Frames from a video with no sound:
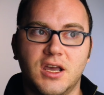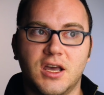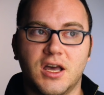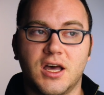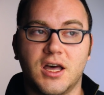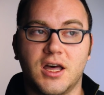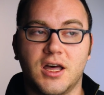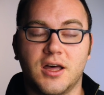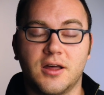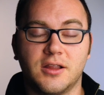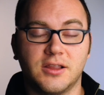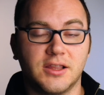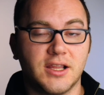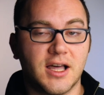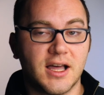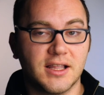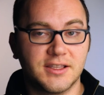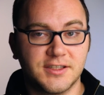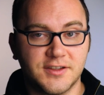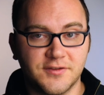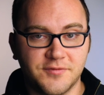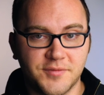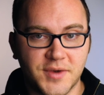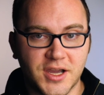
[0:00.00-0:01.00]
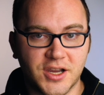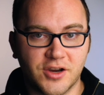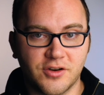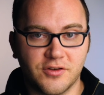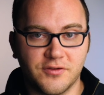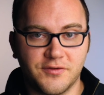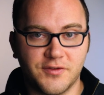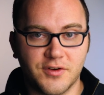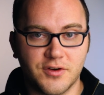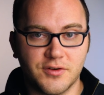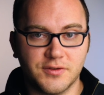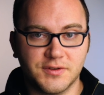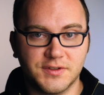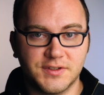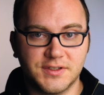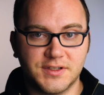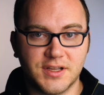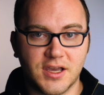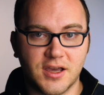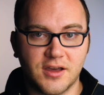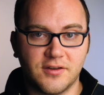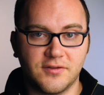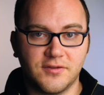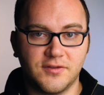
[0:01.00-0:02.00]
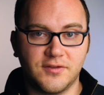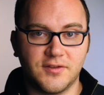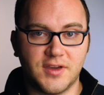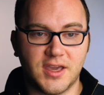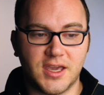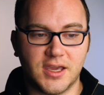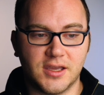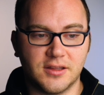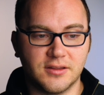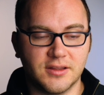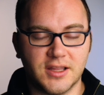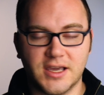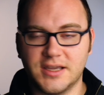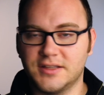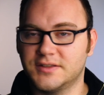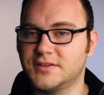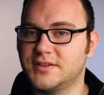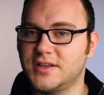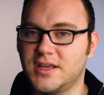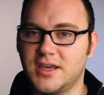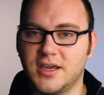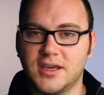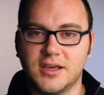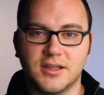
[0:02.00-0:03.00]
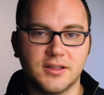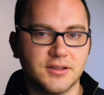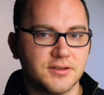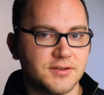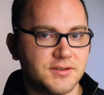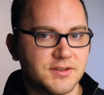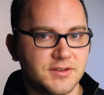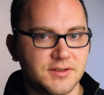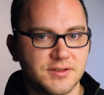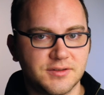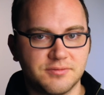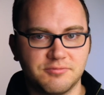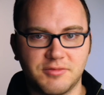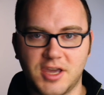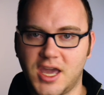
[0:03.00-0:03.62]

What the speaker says: lots of microphone stuff and light stands,